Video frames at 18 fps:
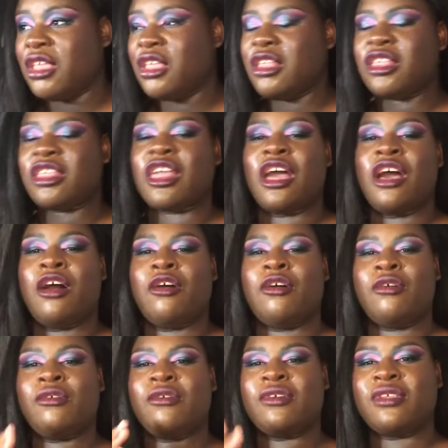
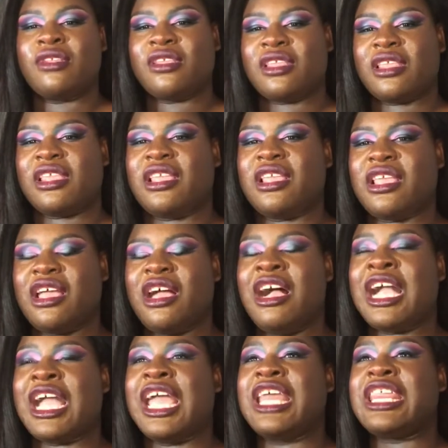So
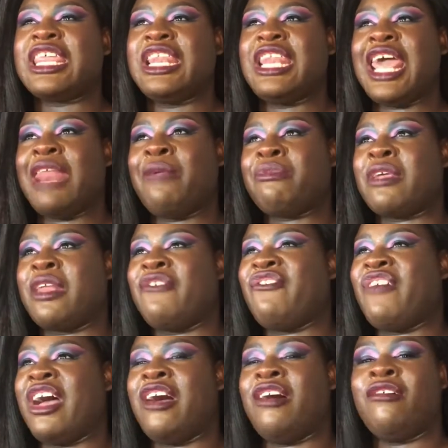uh, it's the lady was on the
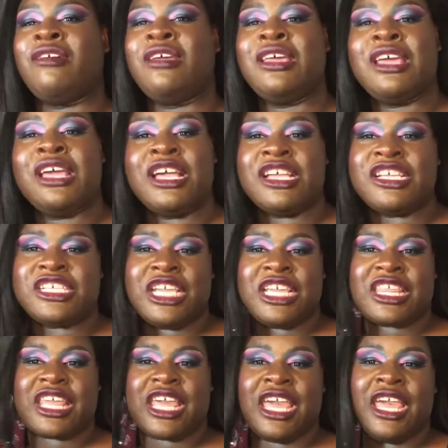phone. She
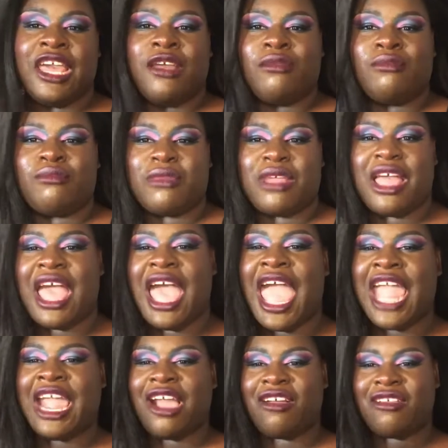said, "I
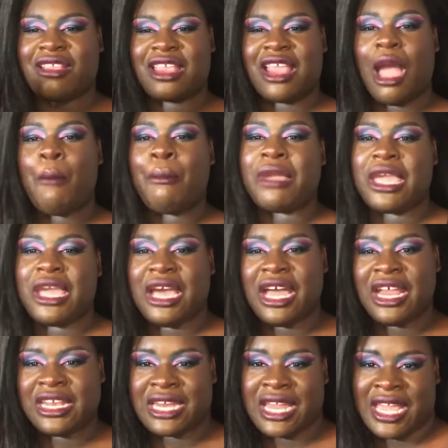ain't gonna. I'm gonna get
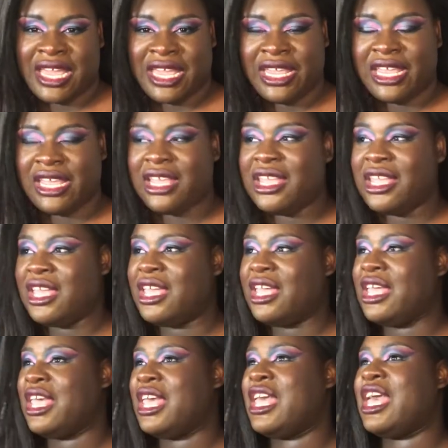her name.
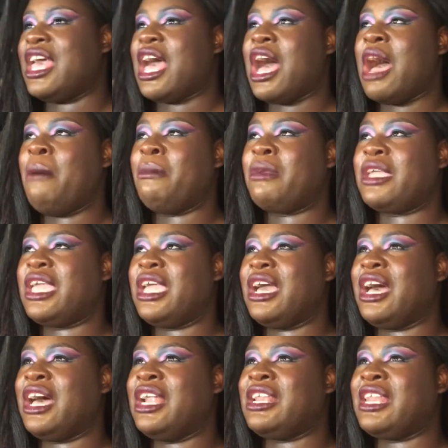I'm gonna get
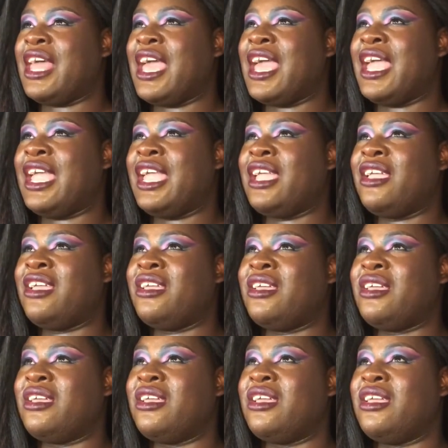her name."
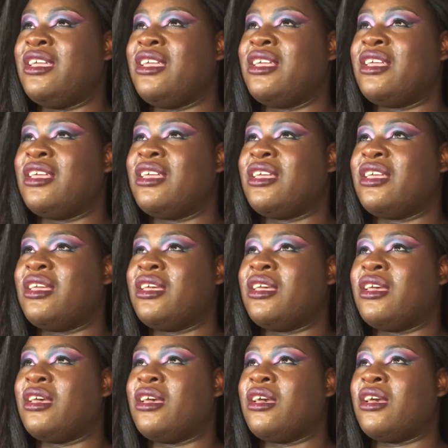
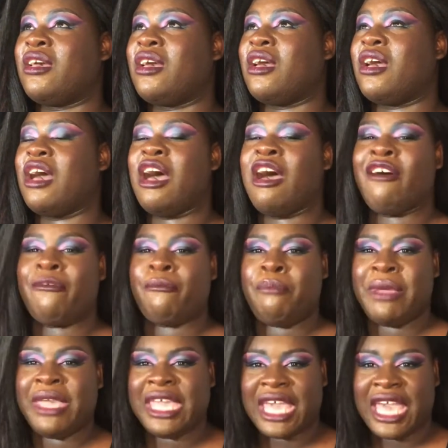of oh,
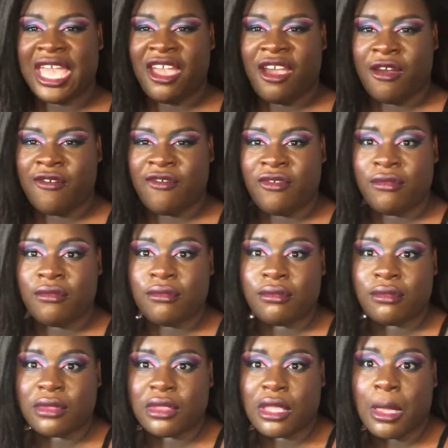BF,
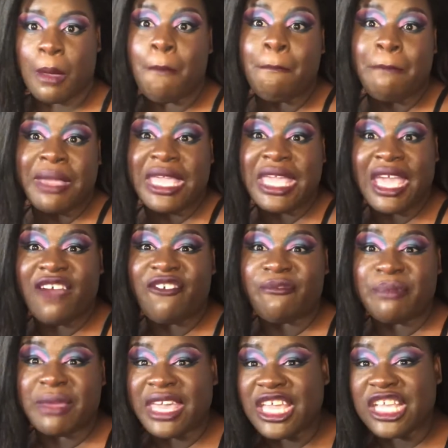
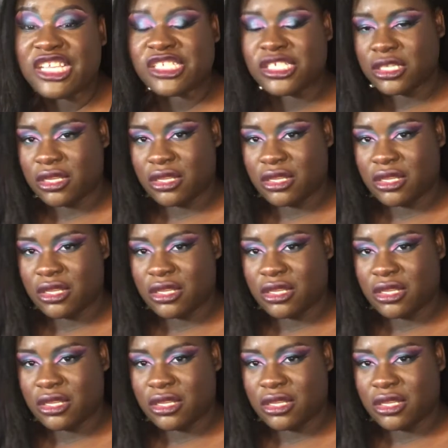bitch.